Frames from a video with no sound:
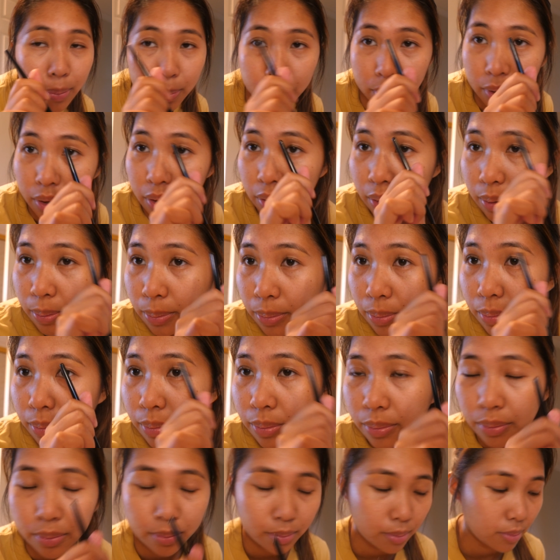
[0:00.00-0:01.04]
bottom
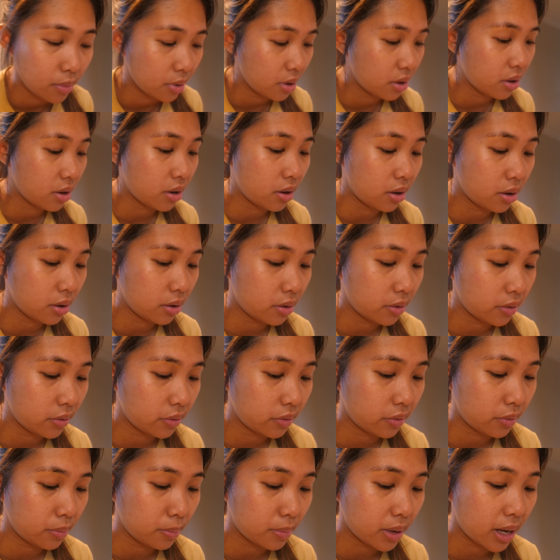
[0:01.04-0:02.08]

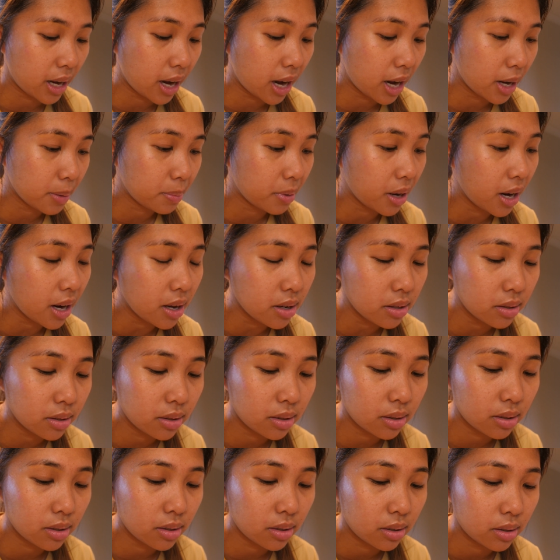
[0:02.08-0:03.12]
of my
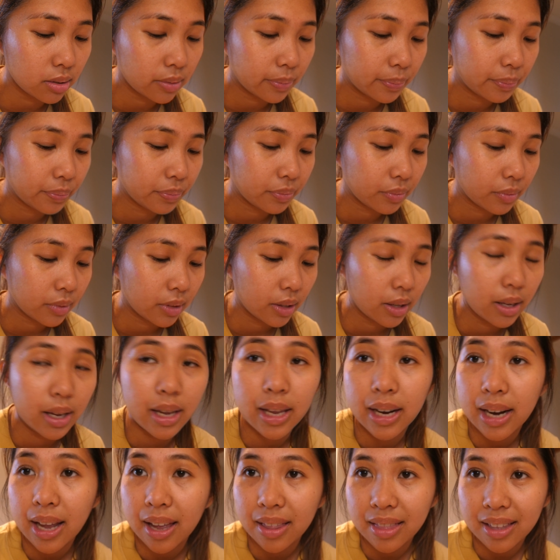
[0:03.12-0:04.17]
eyebrows.
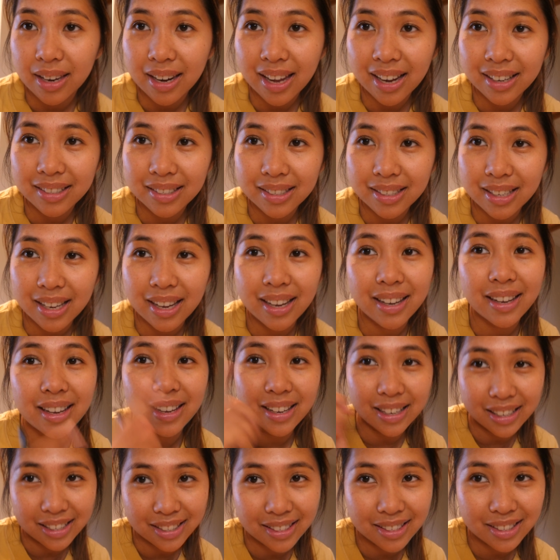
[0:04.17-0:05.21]
And now the next thing
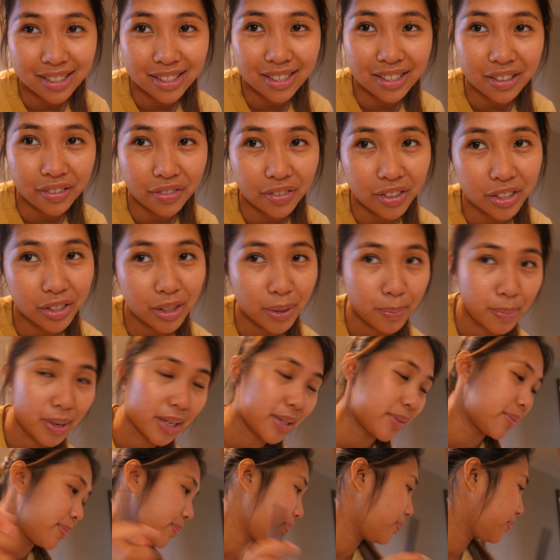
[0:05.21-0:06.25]
is to fill them in.